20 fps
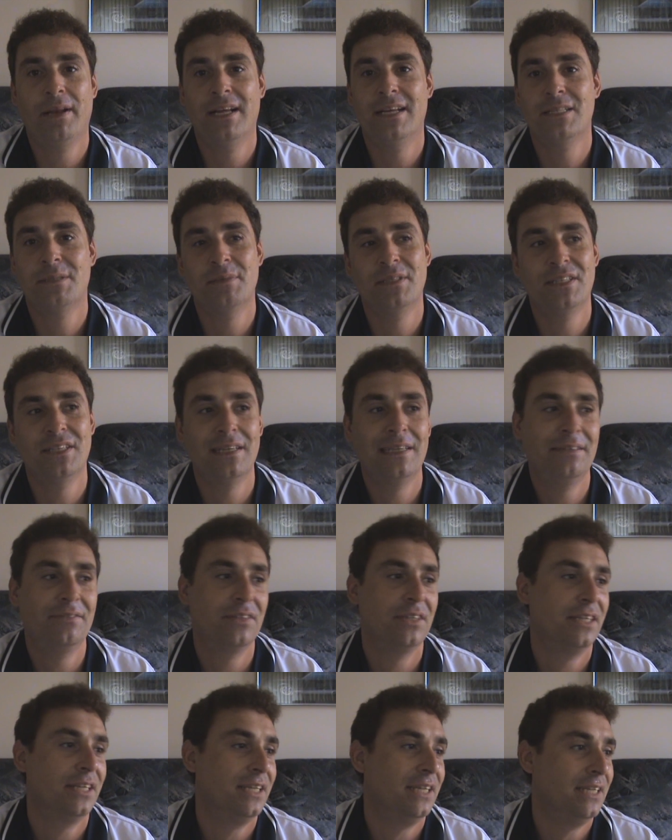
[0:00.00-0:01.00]
plasma
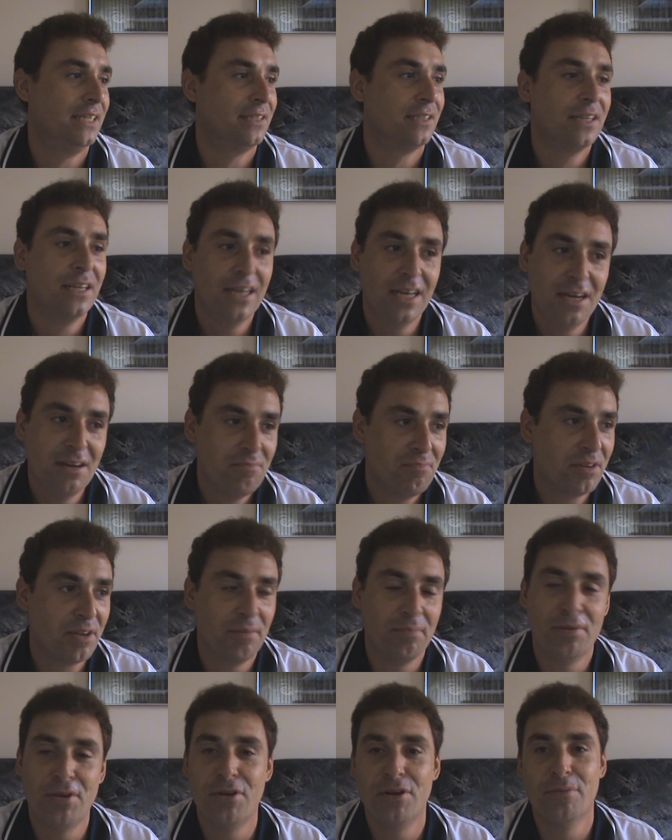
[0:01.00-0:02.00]
TVs,
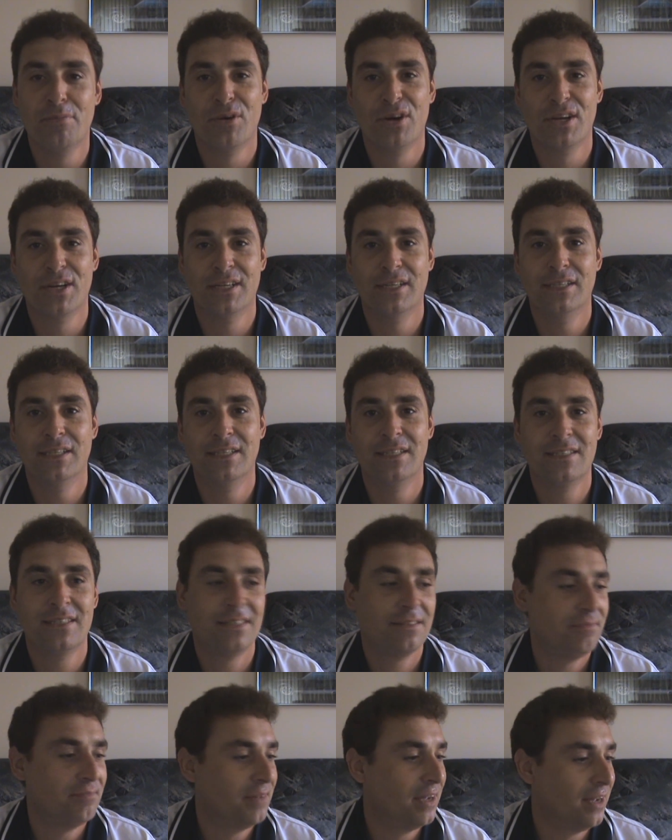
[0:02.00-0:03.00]
computer monitors,